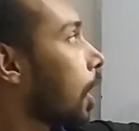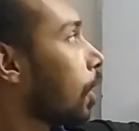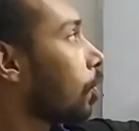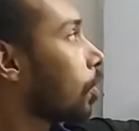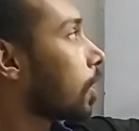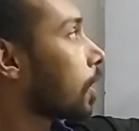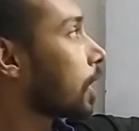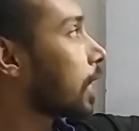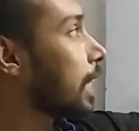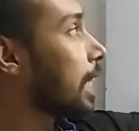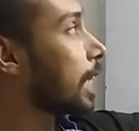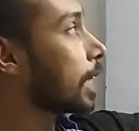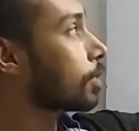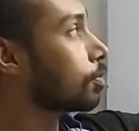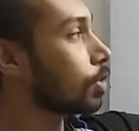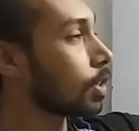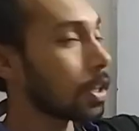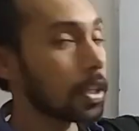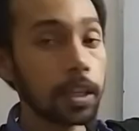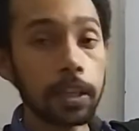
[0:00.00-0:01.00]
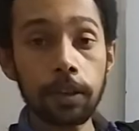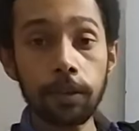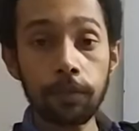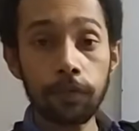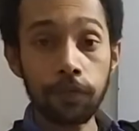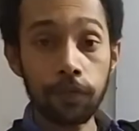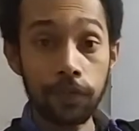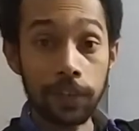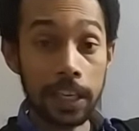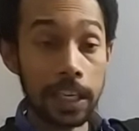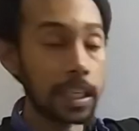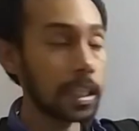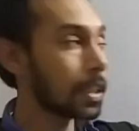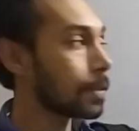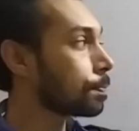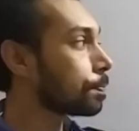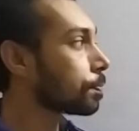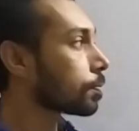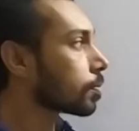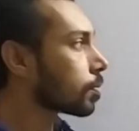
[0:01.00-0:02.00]
our electric field,
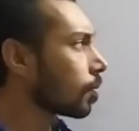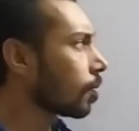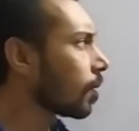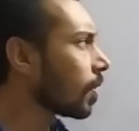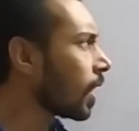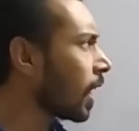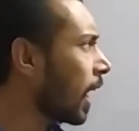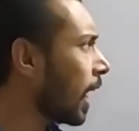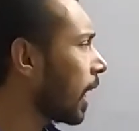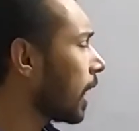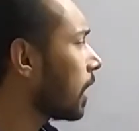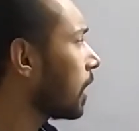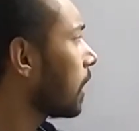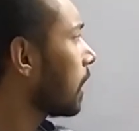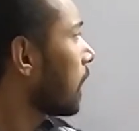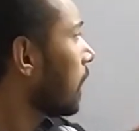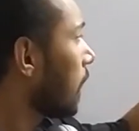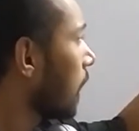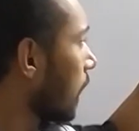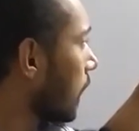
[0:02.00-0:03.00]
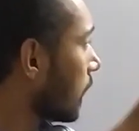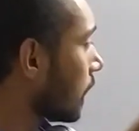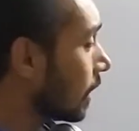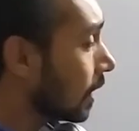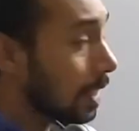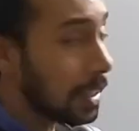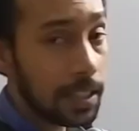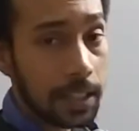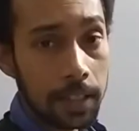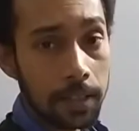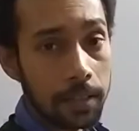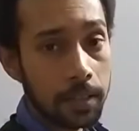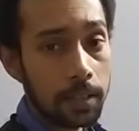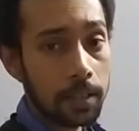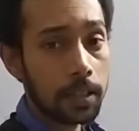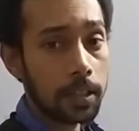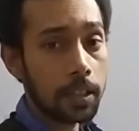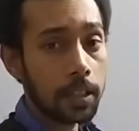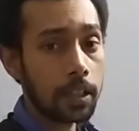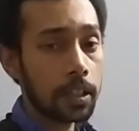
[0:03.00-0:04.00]
and in this
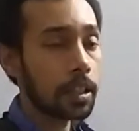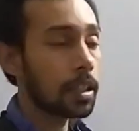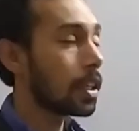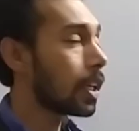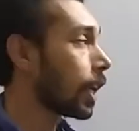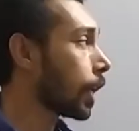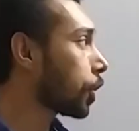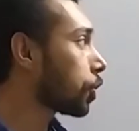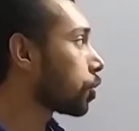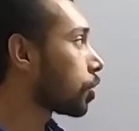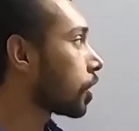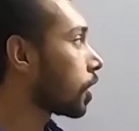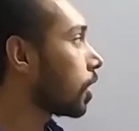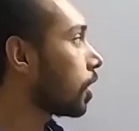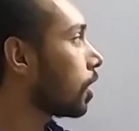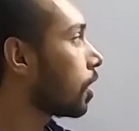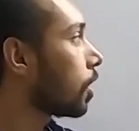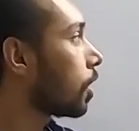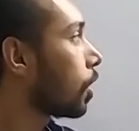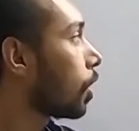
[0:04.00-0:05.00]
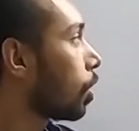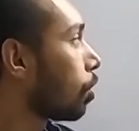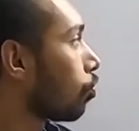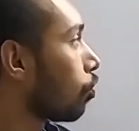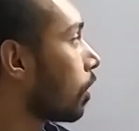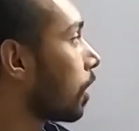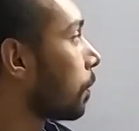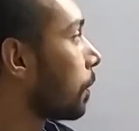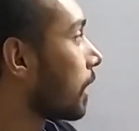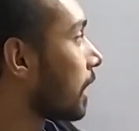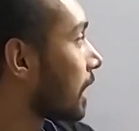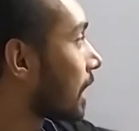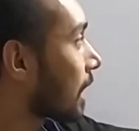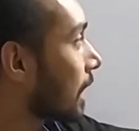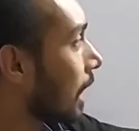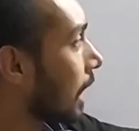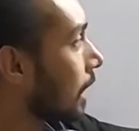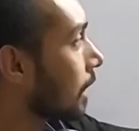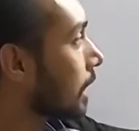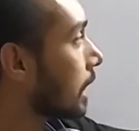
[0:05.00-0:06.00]
lecture we'll be
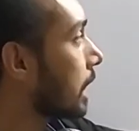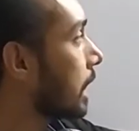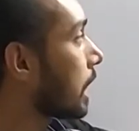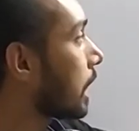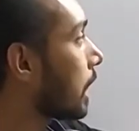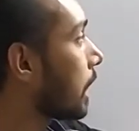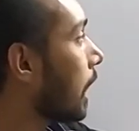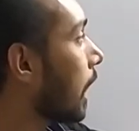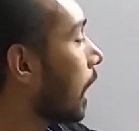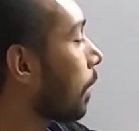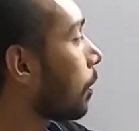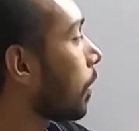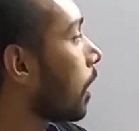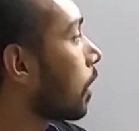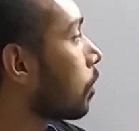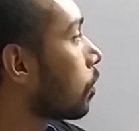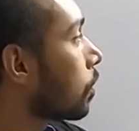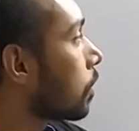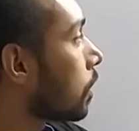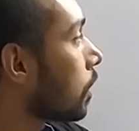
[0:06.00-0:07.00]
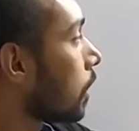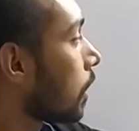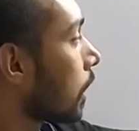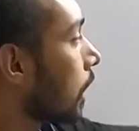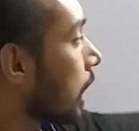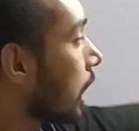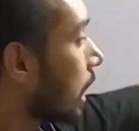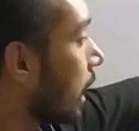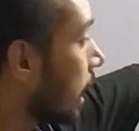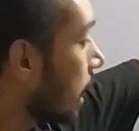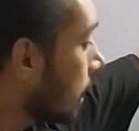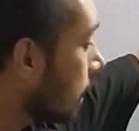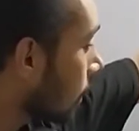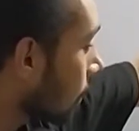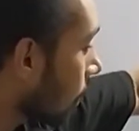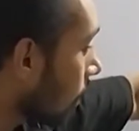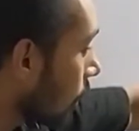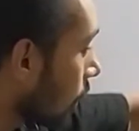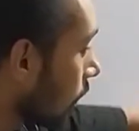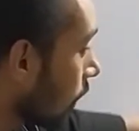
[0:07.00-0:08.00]
discussing about these
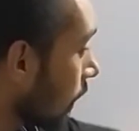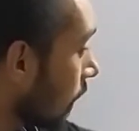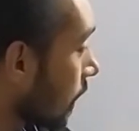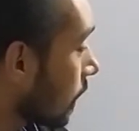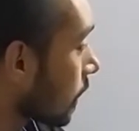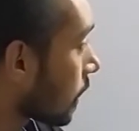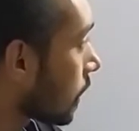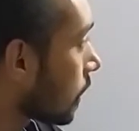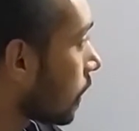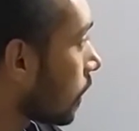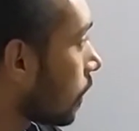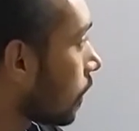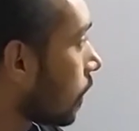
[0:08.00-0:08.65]
contents,